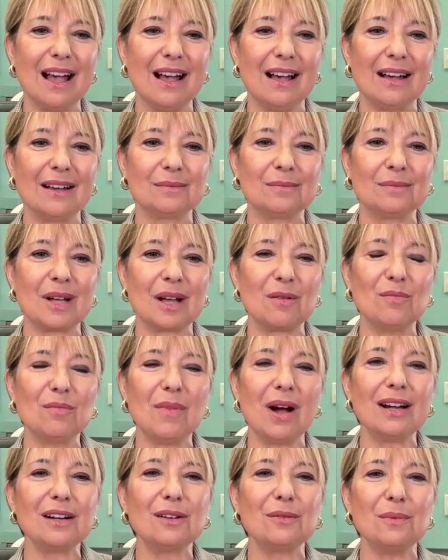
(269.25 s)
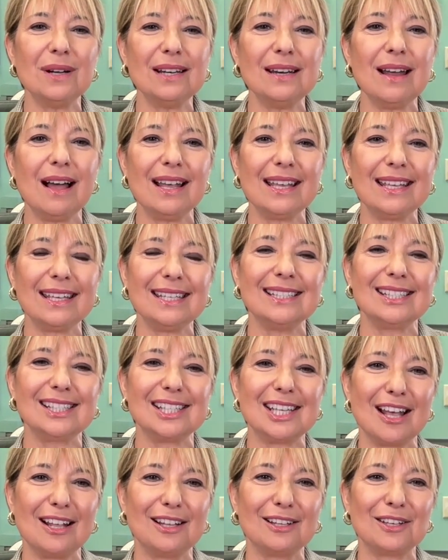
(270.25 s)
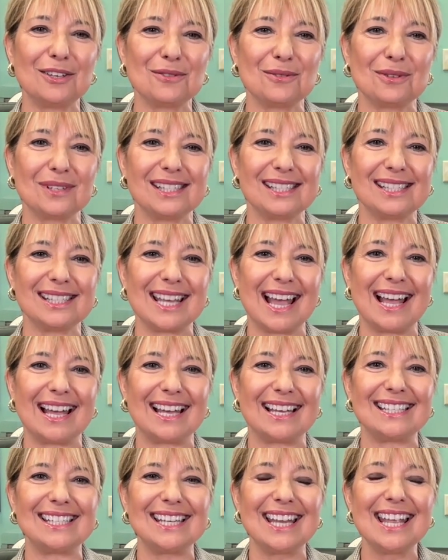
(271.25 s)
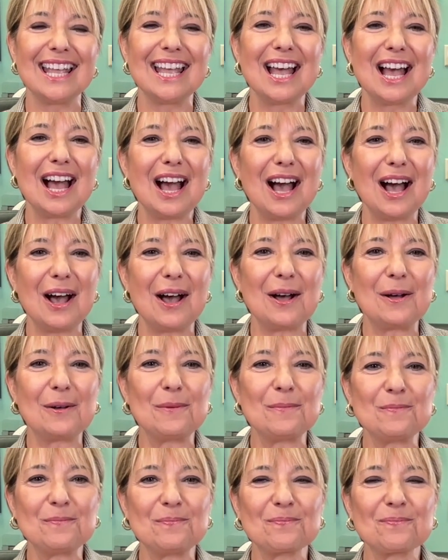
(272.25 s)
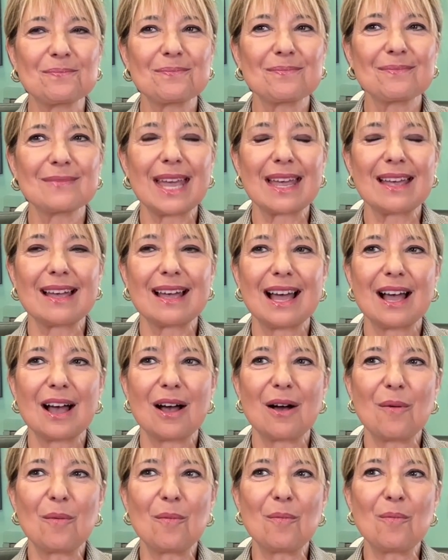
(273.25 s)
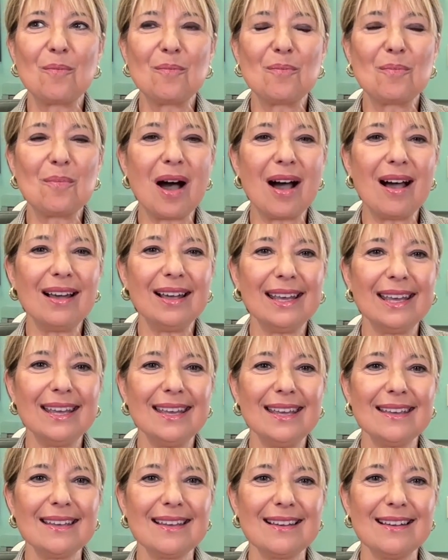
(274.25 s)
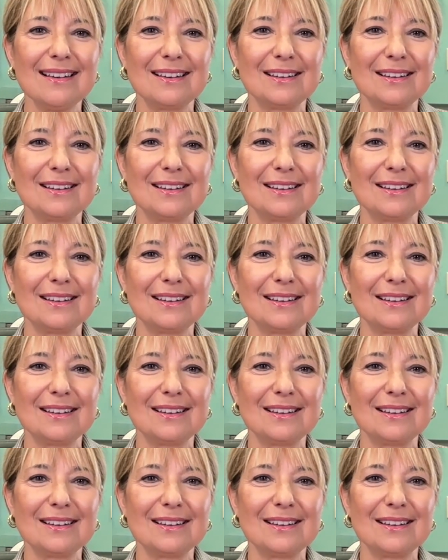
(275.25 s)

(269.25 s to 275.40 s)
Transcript: Mark, what I can tell you is that my